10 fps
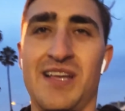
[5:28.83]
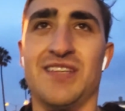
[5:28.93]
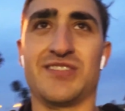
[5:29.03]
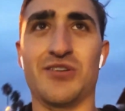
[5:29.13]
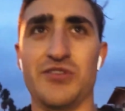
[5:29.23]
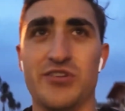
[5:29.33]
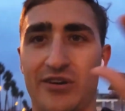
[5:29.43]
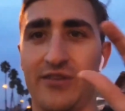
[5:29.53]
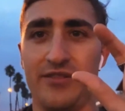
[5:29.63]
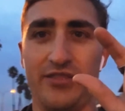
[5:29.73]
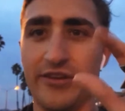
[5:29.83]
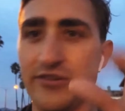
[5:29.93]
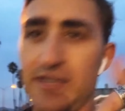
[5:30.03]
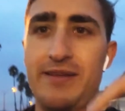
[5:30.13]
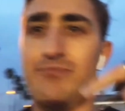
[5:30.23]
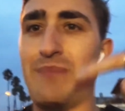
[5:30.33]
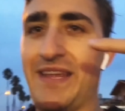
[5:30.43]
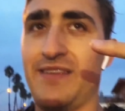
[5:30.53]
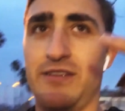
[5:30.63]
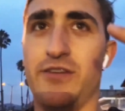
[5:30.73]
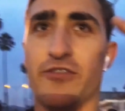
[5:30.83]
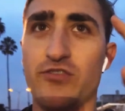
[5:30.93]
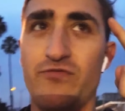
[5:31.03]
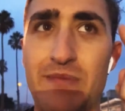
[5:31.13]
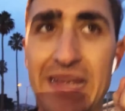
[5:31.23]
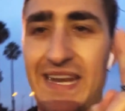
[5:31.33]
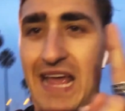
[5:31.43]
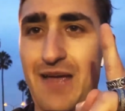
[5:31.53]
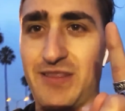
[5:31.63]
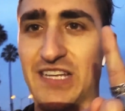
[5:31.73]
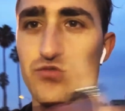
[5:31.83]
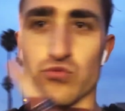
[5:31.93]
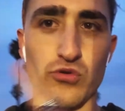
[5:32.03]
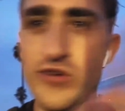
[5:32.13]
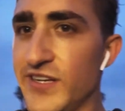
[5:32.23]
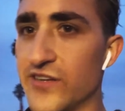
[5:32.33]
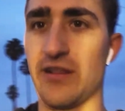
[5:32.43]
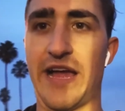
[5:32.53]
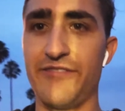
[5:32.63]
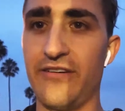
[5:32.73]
So you're literally making a habit that's ruining your life